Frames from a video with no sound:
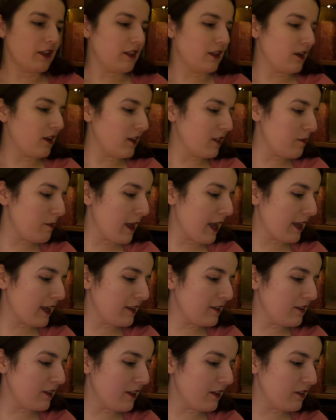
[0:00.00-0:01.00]
And then on the back
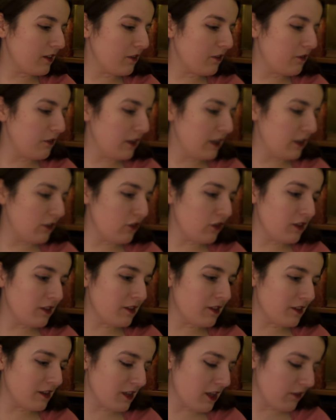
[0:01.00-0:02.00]
it says,
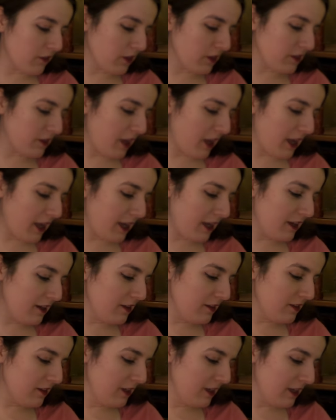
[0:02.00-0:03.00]
"Vengeance never
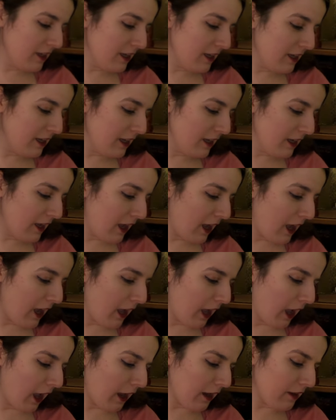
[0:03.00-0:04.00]
dies."
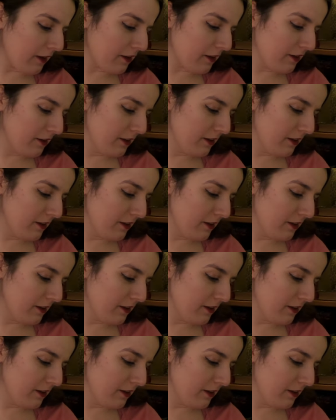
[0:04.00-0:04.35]
I,